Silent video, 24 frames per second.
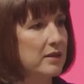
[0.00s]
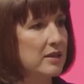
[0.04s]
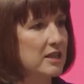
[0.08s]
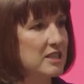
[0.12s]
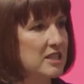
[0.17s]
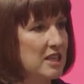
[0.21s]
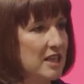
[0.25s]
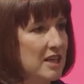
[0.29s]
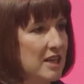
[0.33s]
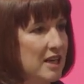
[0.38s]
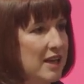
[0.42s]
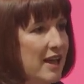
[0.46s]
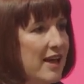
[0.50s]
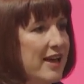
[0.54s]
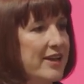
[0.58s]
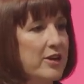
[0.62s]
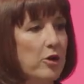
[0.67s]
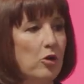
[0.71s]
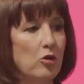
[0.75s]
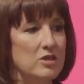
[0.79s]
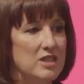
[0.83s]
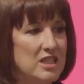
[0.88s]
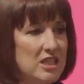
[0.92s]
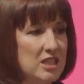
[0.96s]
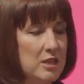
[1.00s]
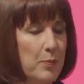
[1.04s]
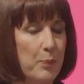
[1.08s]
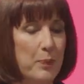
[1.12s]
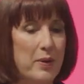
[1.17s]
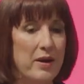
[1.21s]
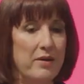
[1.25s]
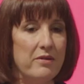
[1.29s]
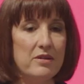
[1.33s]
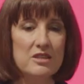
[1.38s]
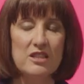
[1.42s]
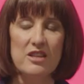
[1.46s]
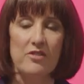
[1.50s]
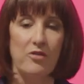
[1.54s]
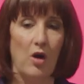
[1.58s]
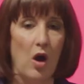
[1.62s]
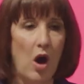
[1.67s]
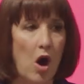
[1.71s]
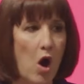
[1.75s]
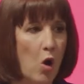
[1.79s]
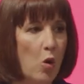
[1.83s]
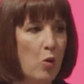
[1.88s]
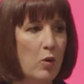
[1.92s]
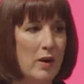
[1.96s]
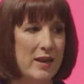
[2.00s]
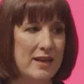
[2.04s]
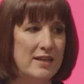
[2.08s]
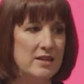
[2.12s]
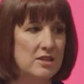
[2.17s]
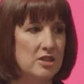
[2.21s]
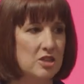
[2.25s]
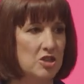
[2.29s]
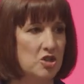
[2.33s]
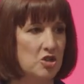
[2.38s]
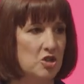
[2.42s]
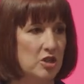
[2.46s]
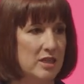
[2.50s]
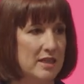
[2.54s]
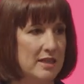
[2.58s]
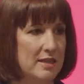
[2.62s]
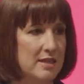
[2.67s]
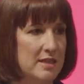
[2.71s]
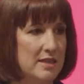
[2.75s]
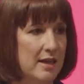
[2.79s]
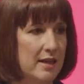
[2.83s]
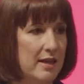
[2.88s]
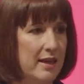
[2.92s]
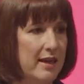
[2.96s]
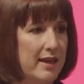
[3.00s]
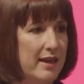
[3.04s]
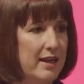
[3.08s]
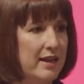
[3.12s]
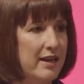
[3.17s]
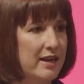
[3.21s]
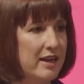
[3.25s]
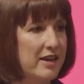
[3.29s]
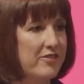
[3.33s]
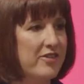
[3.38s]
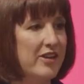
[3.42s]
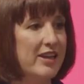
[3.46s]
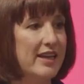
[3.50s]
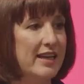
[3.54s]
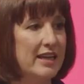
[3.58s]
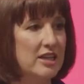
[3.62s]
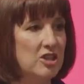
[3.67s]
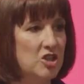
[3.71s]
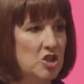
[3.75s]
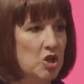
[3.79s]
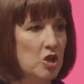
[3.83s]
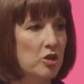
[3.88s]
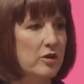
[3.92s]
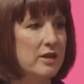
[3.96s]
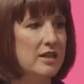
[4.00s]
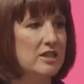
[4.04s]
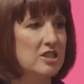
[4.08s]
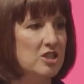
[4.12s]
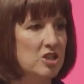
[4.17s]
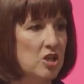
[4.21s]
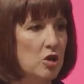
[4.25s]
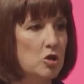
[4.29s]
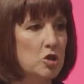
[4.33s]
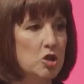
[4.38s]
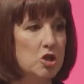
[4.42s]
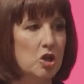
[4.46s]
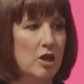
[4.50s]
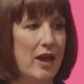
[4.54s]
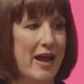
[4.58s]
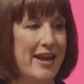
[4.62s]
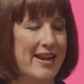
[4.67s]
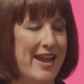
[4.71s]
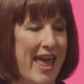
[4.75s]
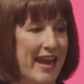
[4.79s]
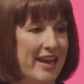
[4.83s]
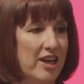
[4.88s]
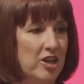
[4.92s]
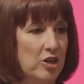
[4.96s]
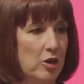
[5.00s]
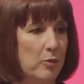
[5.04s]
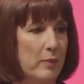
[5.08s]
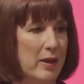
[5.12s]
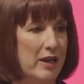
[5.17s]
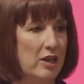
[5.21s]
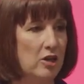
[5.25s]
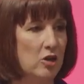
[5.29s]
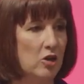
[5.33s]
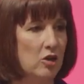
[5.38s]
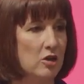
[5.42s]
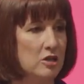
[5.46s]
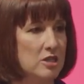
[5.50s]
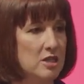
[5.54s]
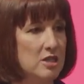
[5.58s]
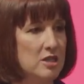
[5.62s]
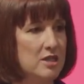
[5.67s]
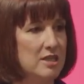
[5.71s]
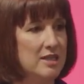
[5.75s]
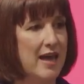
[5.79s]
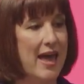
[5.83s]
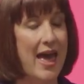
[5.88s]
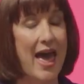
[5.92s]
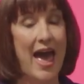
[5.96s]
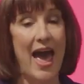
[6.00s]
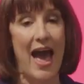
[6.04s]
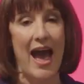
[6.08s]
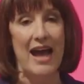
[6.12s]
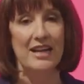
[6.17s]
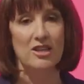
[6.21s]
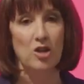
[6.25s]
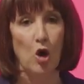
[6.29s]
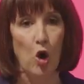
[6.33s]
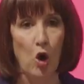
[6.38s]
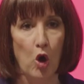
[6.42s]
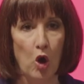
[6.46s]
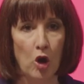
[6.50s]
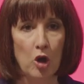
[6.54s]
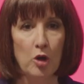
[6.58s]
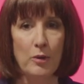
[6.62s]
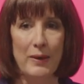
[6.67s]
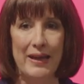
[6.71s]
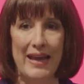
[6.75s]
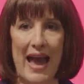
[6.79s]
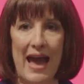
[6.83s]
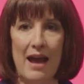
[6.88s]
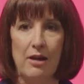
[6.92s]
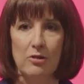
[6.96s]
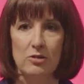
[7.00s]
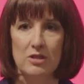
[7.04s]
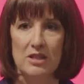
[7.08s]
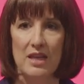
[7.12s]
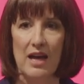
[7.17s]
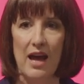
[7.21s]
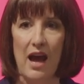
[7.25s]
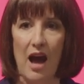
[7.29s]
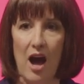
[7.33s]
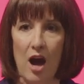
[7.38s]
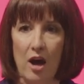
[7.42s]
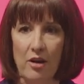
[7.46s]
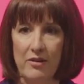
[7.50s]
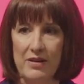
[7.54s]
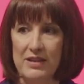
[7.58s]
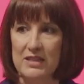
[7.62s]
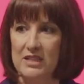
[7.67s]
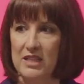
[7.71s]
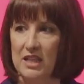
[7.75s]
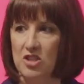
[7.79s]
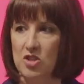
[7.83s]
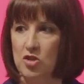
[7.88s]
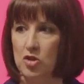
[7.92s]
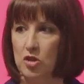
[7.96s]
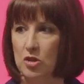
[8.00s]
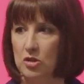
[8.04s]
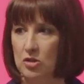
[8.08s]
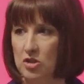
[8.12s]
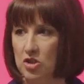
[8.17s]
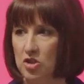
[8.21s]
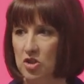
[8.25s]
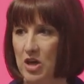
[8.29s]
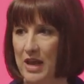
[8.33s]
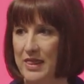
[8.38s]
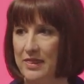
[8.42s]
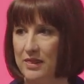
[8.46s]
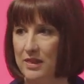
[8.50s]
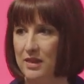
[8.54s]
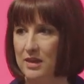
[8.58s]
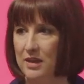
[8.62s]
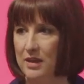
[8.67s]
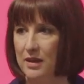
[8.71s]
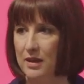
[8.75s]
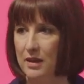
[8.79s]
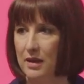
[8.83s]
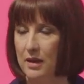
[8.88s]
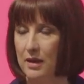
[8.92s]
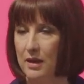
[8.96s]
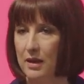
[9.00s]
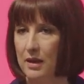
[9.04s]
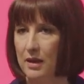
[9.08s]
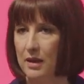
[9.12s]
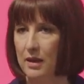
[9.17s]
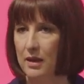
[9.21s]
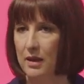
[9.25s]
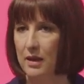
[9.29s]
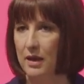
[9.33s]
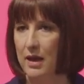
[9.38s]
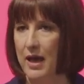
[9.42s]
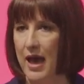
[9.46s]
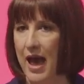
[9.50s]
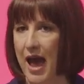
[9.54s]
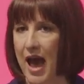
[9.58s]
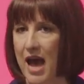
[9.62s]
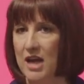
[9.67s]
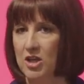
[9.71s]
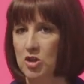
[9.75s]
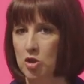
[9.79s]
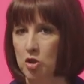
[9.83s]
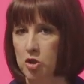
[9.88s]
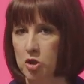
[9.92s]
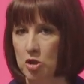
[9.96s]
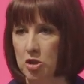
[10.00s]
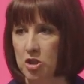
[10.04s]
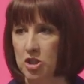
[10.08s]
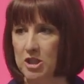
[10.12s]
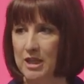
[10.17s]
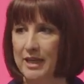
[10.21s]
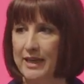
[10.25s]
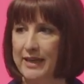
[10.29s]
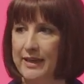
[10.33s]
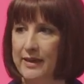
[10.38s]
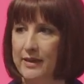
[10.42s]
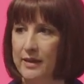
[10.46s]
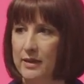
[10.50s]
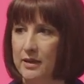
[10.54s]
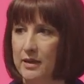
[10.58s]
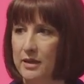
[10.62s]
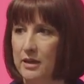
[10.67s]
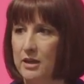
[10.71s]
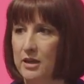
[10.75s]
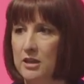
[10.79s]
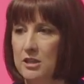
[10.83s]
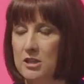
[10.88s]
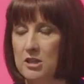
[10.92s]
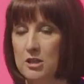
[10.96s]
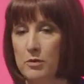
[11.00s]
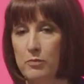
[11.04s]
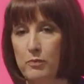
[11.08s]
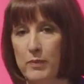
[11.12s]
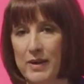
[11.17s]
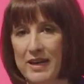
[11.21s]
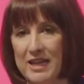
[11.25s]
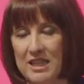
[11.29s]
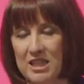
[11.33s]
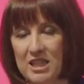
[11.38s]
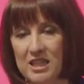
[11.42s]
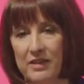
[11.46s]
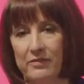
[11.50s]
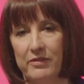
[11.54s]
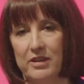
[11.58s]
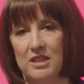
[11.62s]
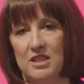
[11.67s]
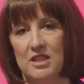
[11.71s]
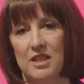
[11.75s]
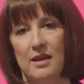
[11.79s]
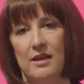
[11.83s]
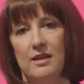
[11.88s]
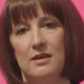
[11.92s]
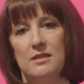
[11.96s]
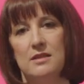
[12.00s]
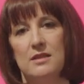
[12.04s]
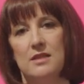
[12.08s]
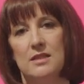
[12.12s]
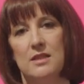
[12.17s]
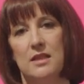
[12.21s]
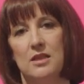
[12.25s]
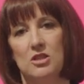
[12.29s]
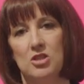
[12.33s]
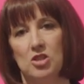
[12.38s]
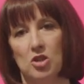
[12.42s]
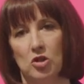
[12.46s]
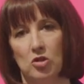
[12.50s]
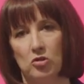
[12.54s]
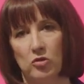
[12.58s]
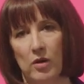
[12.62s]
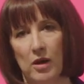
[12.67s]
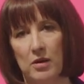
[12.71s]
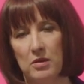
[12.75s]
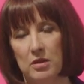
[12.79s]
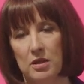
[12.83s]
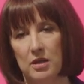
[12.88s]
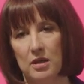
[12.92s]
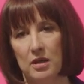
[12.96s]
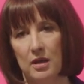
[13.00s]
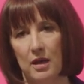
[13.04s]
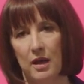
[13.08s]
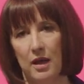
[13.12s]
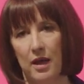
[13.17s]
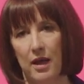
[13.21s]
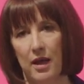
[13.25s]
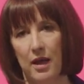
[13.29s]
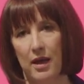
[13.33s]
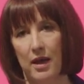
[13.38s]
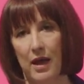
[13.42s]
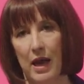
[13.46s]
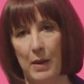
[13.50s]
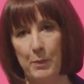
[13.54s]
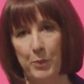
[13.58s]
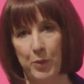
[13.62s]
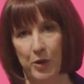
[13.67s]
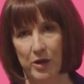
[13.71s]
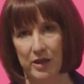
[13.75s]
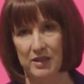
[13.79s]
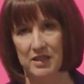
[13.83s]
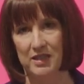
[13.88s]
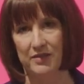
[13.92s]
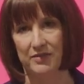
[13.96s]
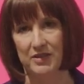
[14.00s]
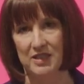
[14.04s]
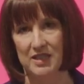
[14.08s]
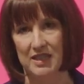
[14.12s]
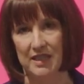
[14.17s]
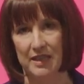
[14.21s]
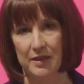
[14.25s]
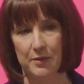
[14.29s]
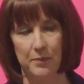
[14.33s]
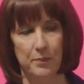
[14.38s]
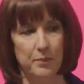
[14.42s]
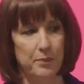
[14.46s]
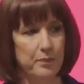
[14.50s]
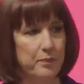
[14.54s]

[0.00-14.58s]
The decline or disappearance of whole industries, leaving enduring social and economic costs and hollowing out our industrial strength. And crucially, diminishing returns to growth and productivity.